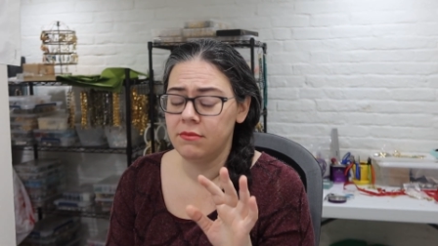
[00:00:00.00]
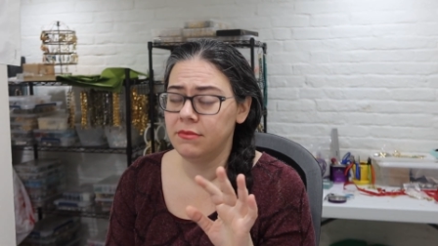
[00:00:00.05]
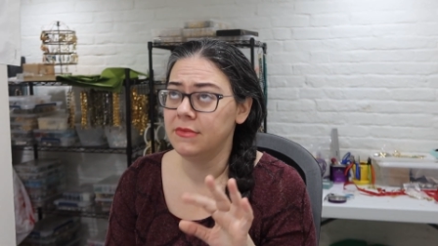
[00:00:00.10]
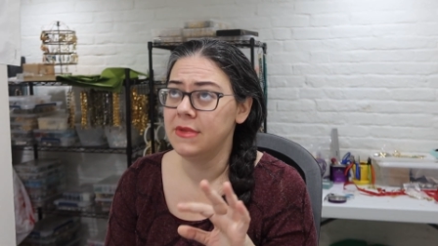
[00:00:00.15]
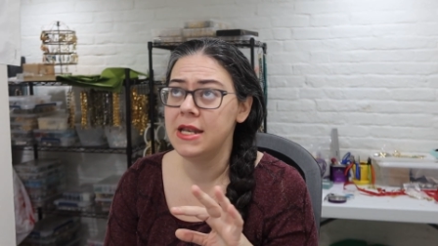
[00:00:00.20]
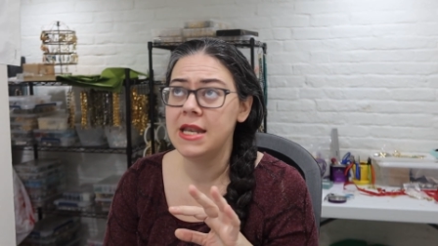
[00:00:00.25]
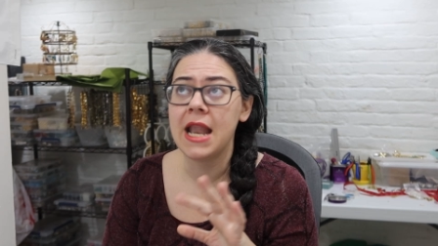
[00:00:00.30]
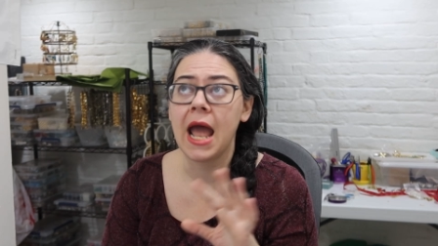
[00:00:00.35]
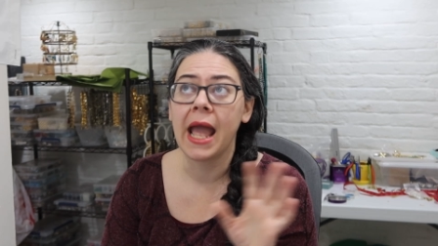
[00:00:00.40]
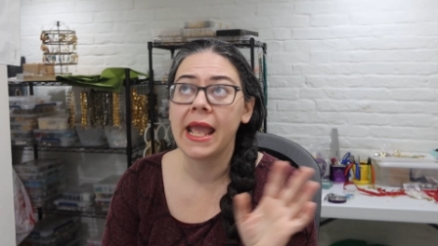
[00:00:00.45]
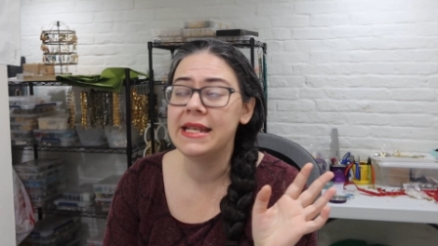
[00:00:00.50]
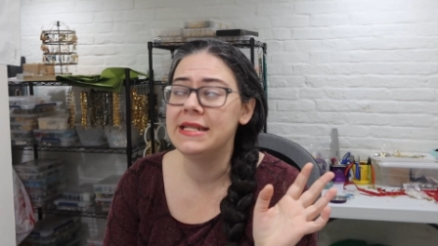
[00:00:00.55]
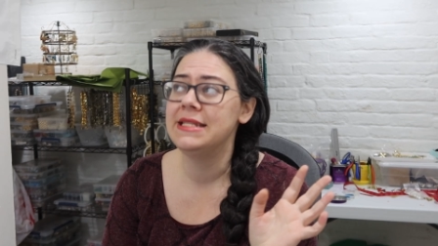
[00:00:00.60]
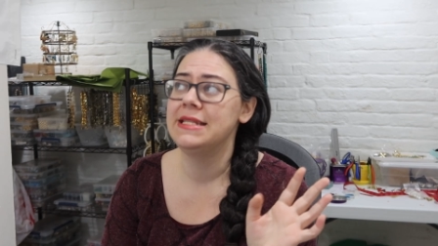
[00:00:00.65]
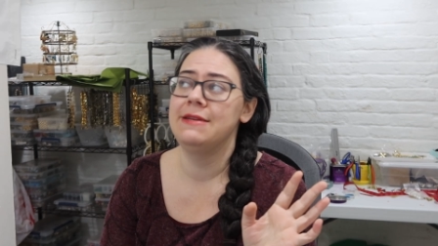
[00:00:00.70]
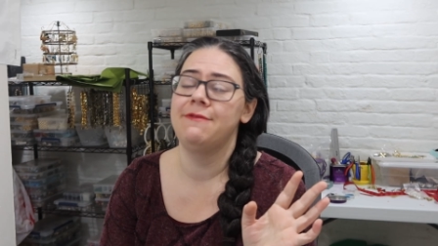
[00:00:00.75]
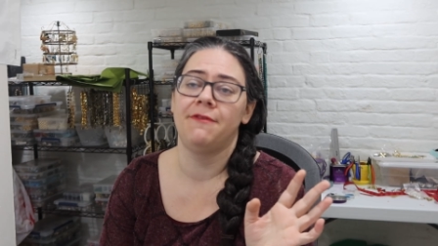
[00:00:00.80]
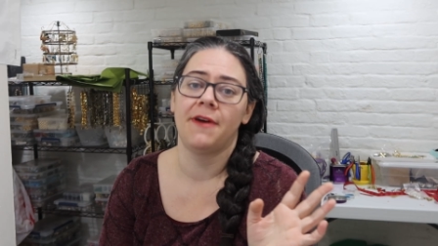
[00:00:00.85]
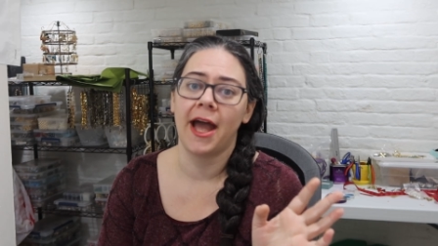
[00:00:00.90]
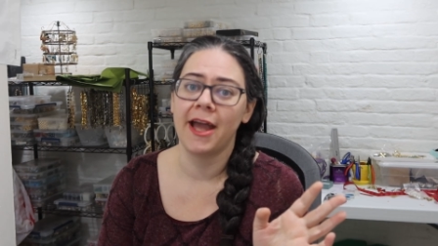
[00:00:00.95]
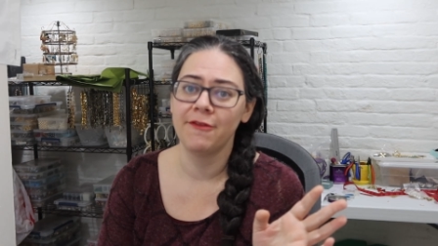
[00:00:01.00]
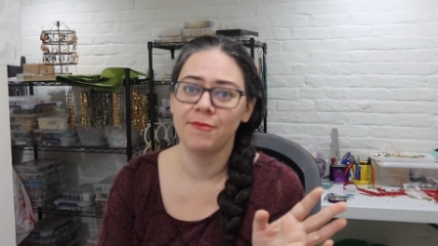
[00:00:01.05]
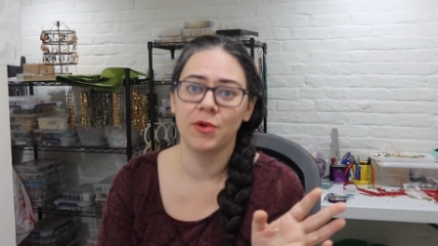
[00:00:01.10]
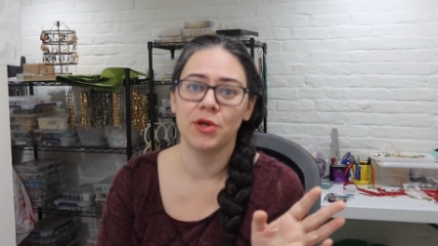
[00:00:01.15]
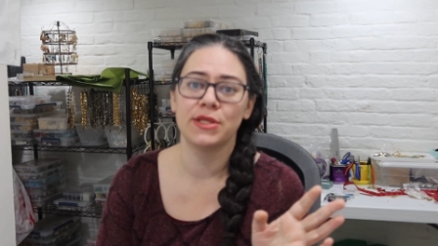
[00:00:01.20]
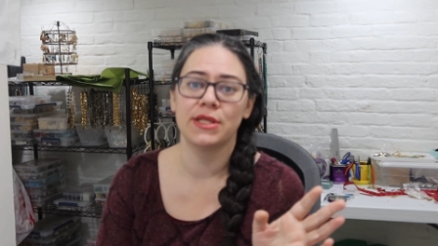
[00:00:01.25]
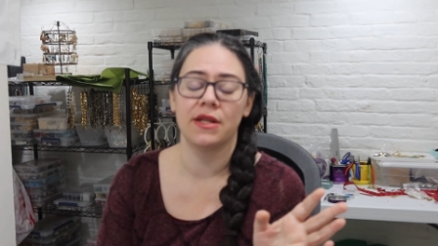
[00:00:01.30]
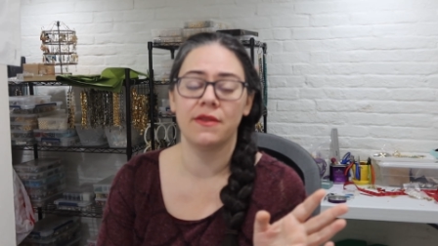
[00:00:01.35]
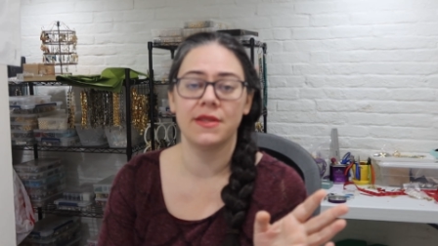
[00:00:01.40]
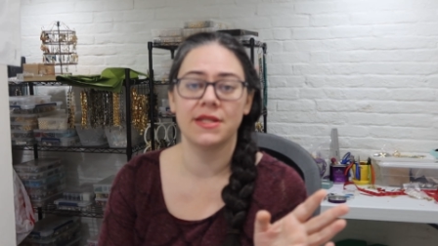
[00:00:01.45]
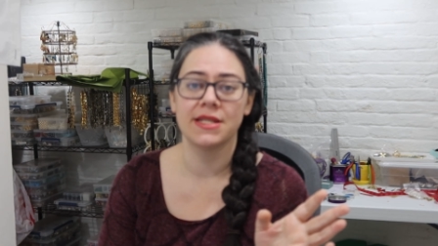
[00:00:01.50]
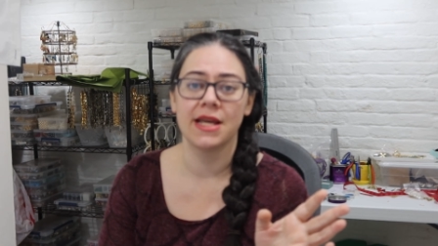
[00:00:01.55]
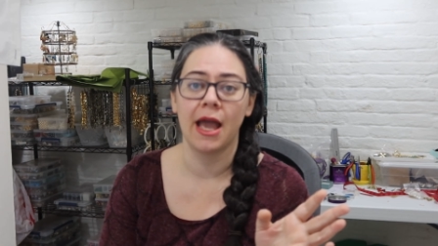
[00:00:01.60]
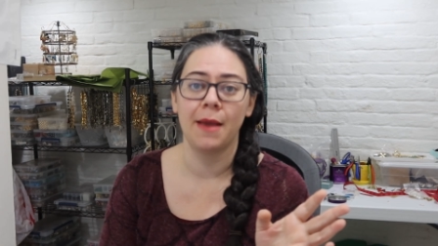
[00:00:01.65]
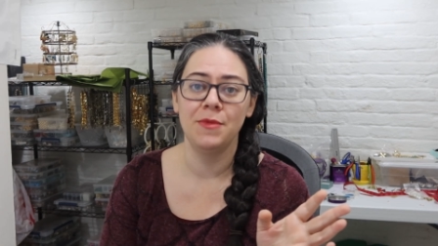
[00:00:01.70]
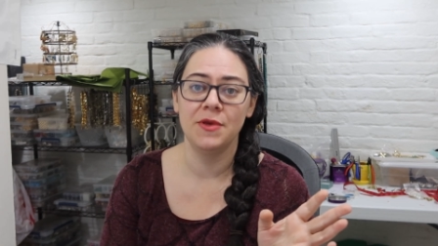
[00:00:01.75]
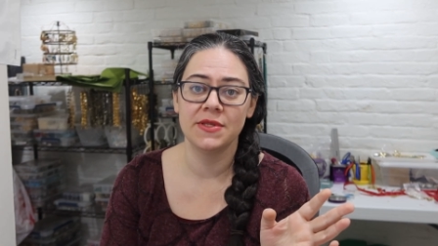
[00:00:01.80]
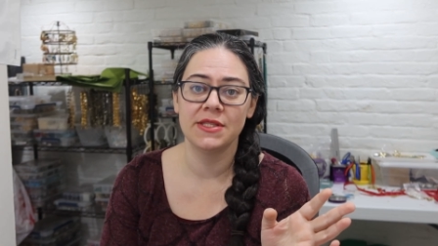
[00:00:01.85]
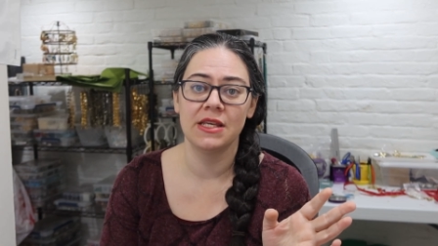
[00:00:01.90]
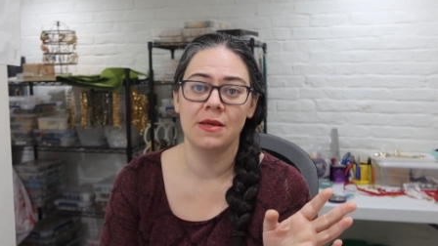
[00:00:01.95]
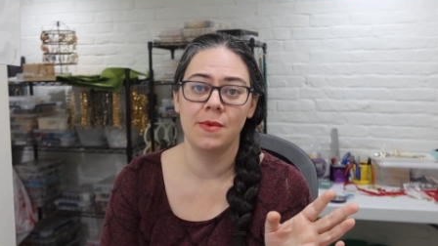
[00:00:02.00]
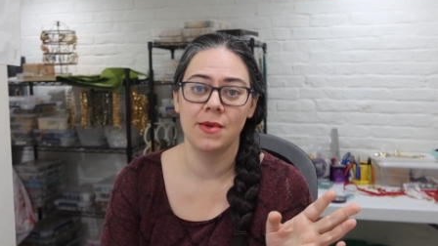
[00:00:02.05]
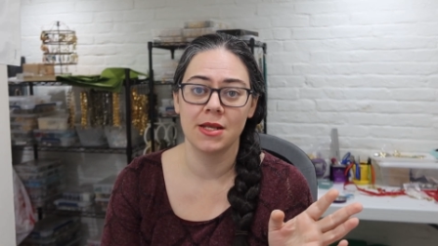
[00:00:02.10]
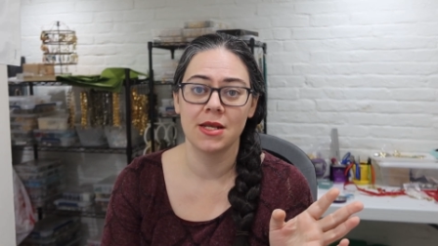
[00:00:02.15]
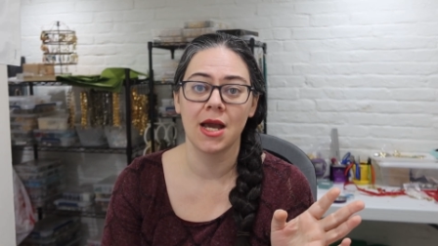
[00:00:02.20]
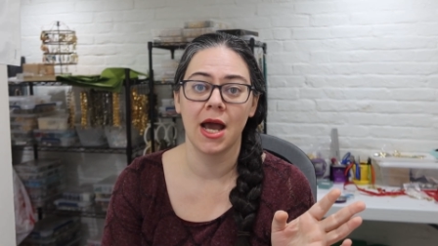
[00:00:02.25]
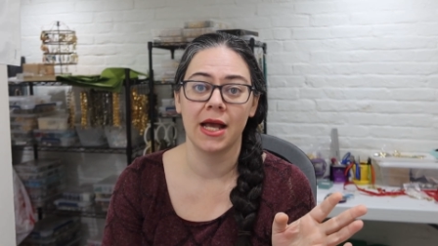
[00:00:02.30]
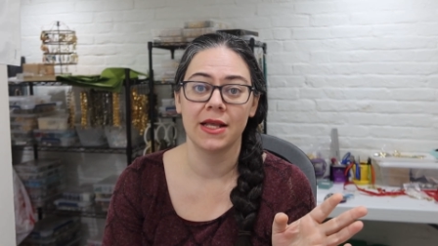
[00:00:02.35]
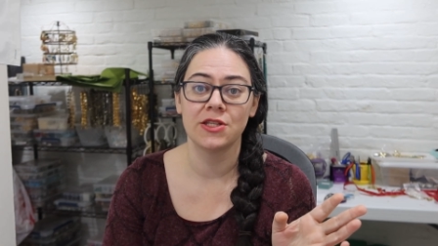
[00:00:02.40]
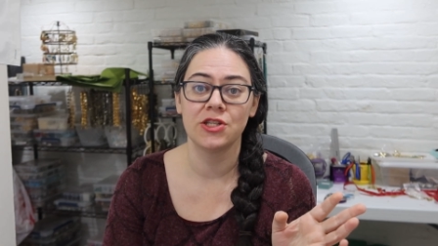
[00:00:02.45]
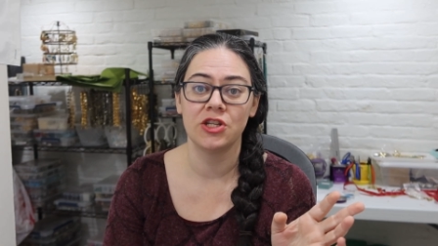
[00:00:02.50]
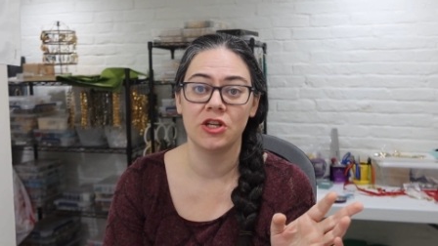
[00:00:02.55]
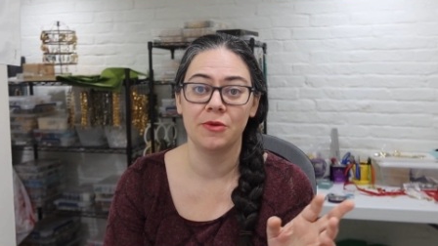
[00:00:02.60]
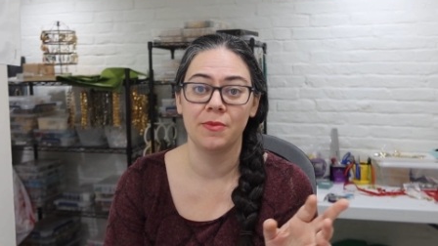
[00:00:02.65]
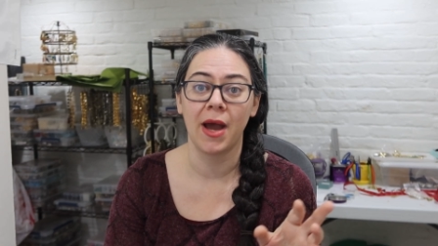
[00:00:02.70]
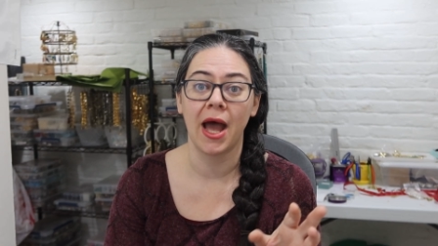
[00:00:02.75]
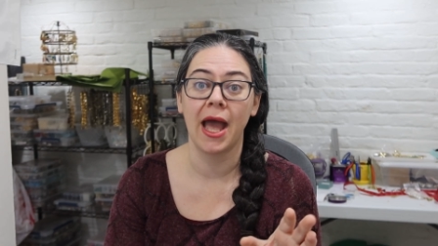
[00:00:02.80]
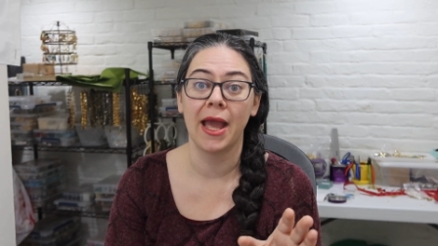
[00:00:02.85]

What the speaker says: 95% of the time you see me in costume,